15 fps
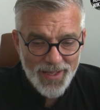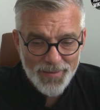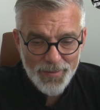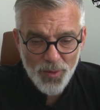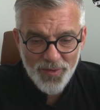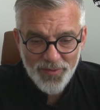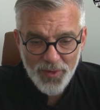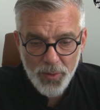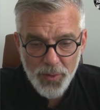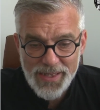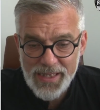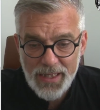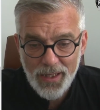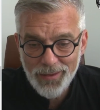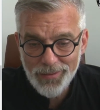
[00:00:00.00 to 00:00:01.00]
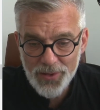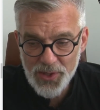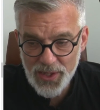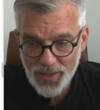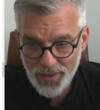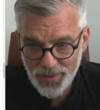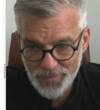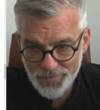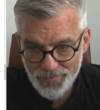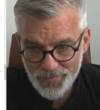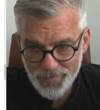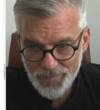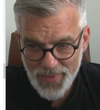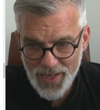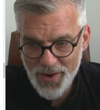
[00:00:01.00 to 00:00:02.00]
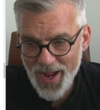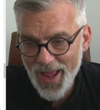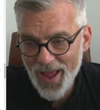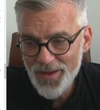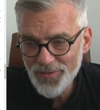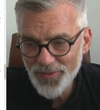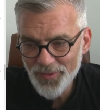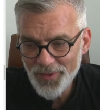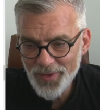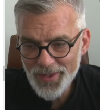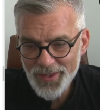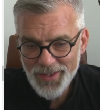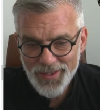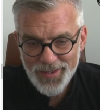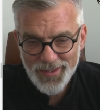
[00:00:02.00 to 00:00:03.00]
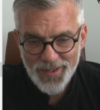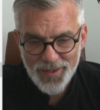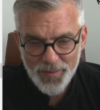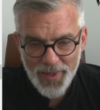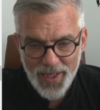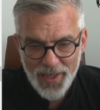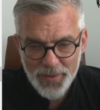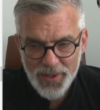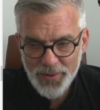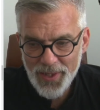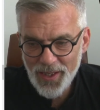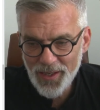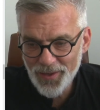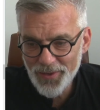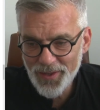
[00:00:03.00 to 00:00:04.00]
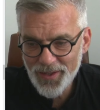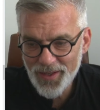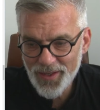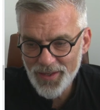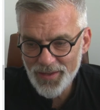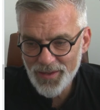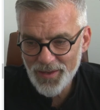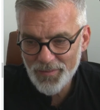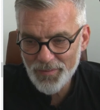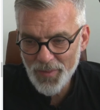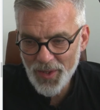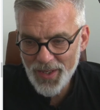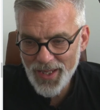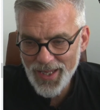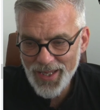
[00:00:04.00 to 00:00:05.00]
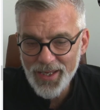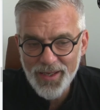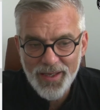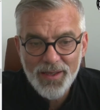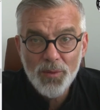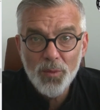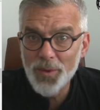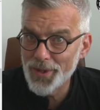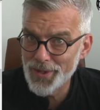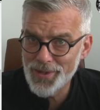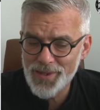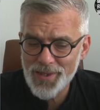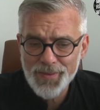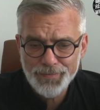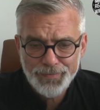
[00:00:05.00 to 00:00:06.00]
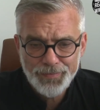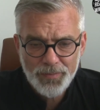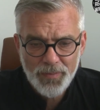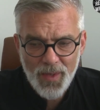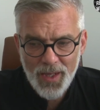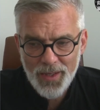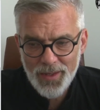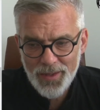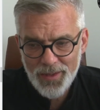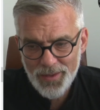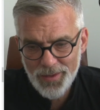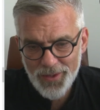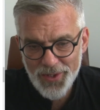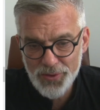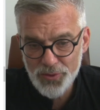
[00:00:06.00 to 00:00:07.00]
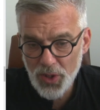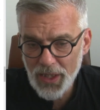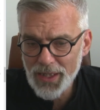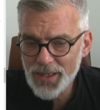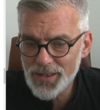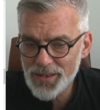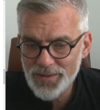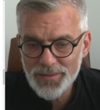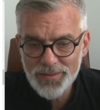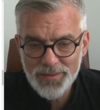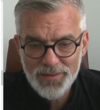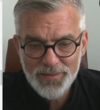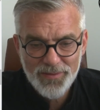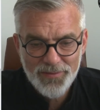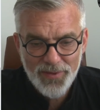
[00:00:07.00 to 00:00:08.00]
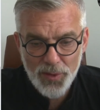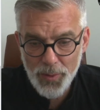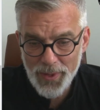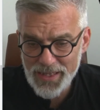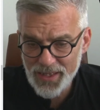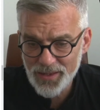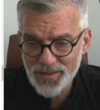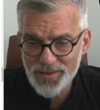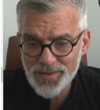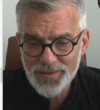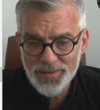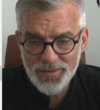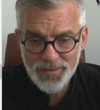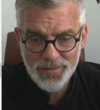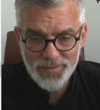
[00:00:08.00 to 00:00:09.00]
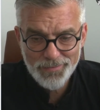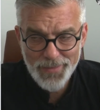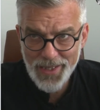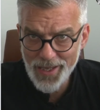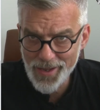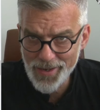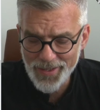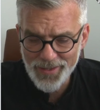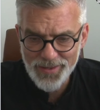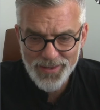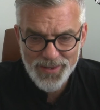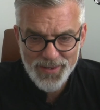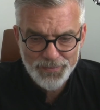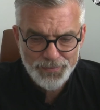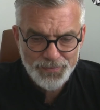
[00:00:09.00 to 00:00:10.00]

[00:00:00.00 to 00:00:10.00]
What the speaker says: or fluidic logic. Now I have, I'll be able to include it in my ick words. Hydraulics, fluidics, mechanics.